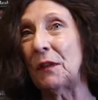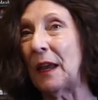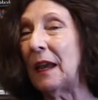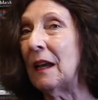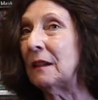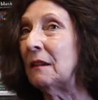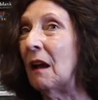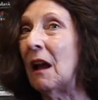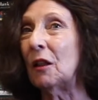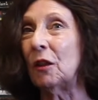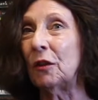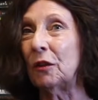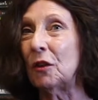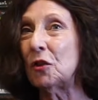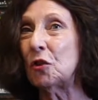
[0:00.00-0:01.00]
They had not
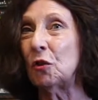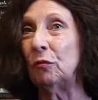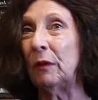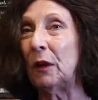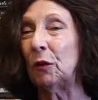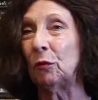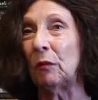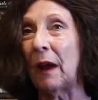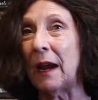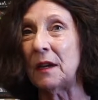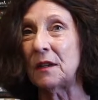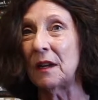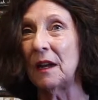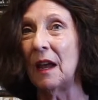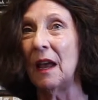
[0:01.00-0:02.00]
learned to read or write